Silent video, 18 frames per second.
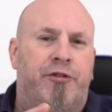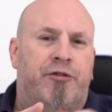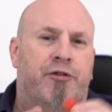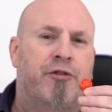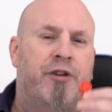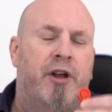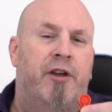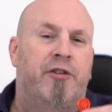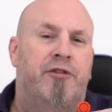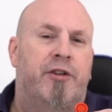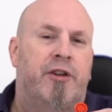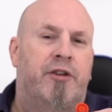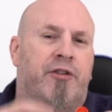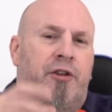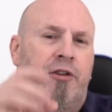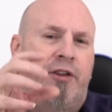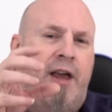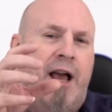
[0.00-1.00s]
sensor does
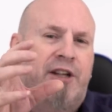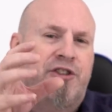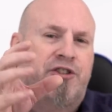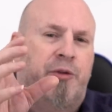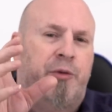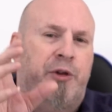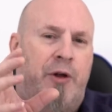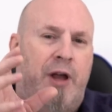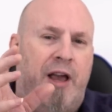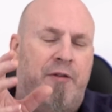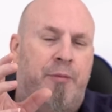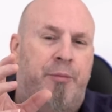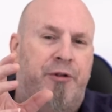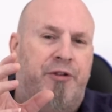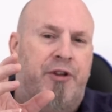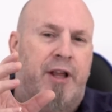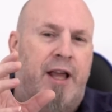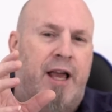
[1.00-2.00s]
is this actually, when you have it
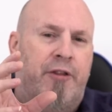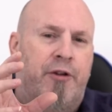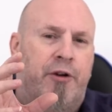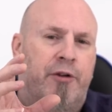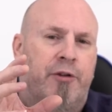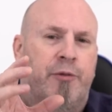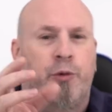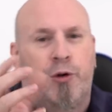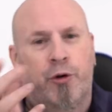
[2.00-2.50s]
put together,